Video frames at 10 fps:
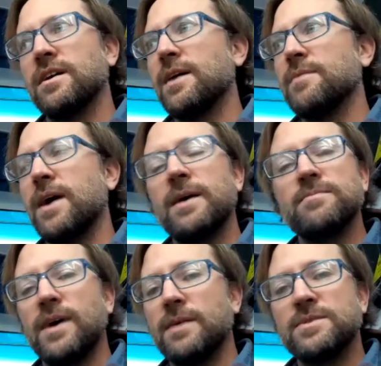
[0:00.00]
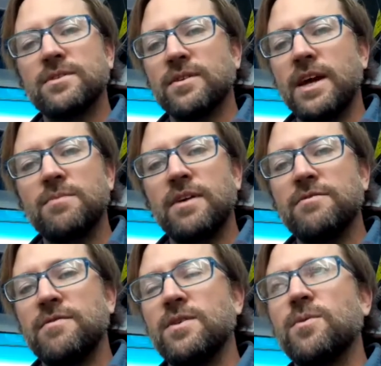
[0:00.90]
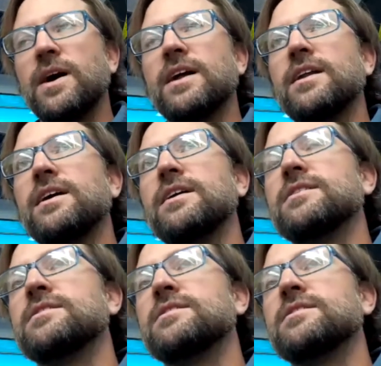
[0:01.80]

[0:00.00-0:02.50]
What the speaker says: I'm still getting my feet wet, and